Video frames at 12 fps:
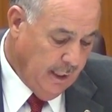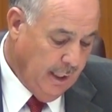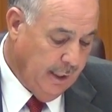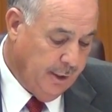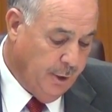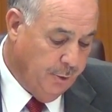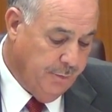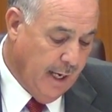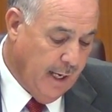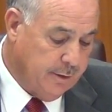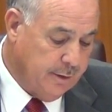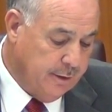In
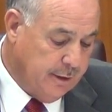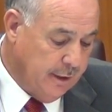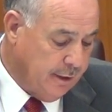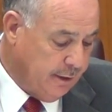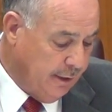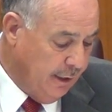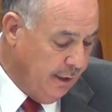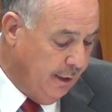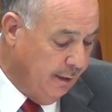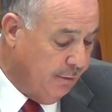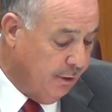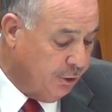2016,
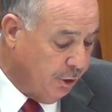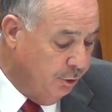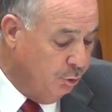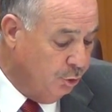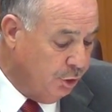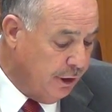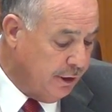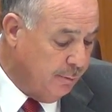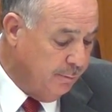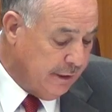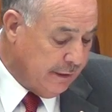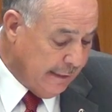if the school system
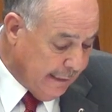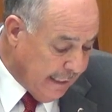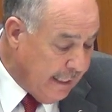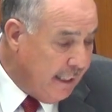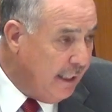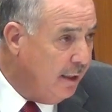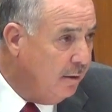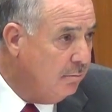is in need,